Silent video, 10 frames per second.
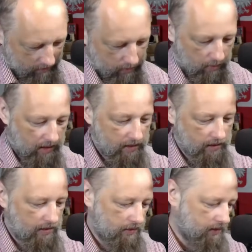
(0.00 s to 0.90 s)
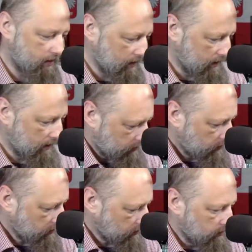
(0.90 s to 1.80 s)
2011,
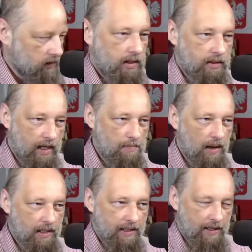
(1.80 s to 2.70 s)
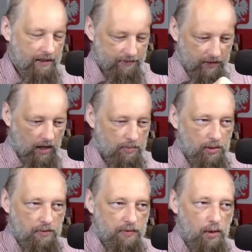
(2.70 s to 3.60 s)
they might have a
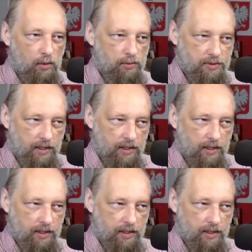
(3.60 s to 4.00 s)
couple of holes